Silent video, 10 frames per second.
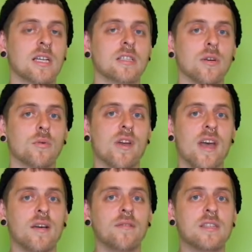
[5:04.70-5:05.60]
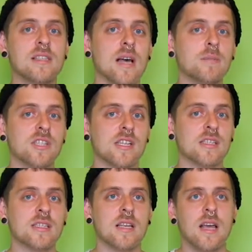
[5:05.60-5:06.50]
So we have the
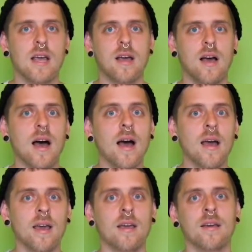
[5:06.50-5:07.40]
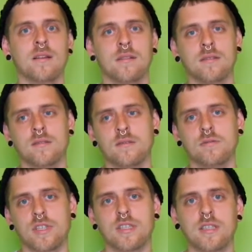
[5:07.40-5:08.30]
subjects, I
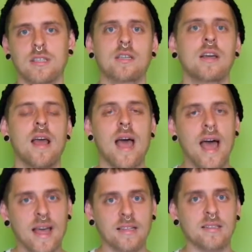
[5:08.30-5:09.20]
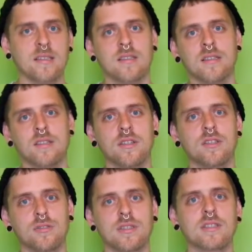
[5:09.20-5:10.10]
drink tea, Anne
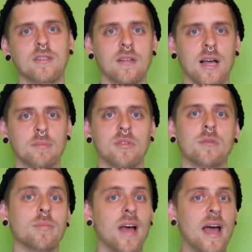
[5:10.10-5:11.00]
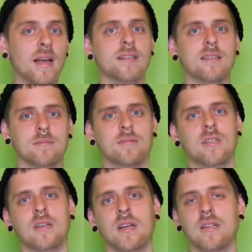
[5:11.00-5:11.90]
uses the laptop, Adam.
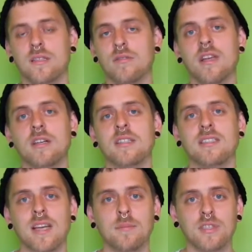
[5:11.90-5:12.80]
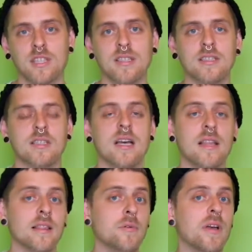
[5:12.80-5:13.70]
So they are the subjects.
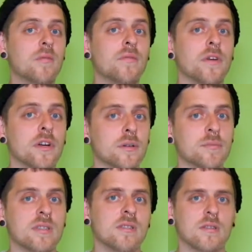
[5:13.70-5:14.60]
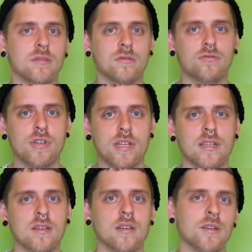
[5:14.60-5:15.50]
Then we have verbs,
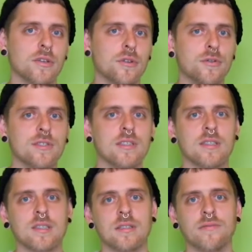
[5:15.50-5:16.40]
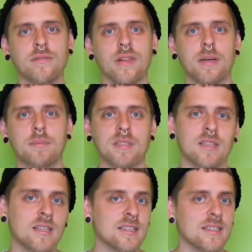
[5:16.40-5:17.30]
drink, uses, flipped,
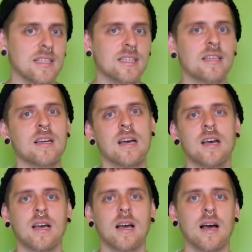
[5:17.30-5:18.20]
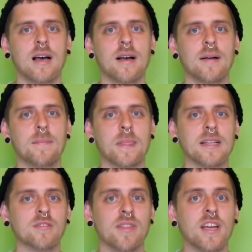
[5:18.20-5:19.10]
see.
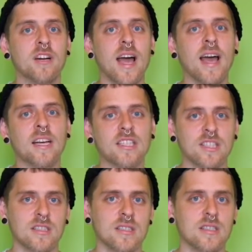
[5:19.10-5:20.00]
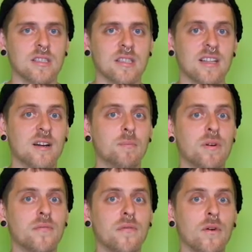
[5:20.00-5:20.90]
So they are actions that are
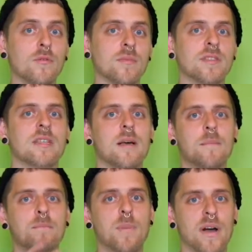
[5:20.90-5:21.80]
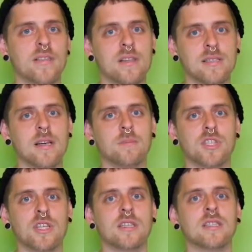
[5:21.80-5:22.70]
performed by the
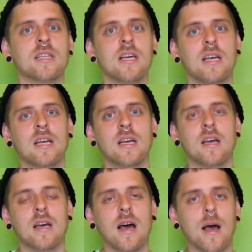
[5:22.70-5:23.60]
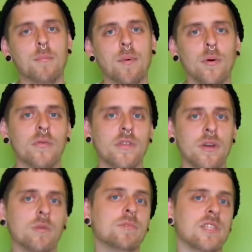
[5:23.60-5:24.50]
subject upon the
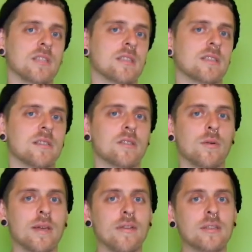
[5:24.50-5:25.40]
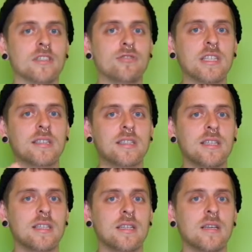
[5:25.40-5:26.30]
object. So if I drink
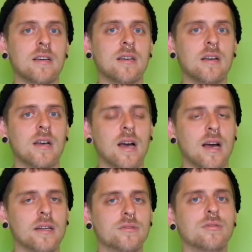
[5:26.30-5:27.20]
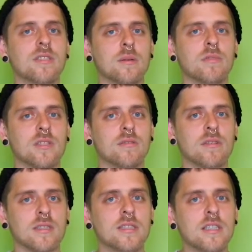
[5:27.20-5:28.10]
tea, I do something to
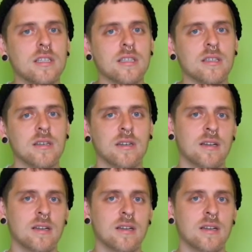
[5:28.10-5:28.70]
the tea.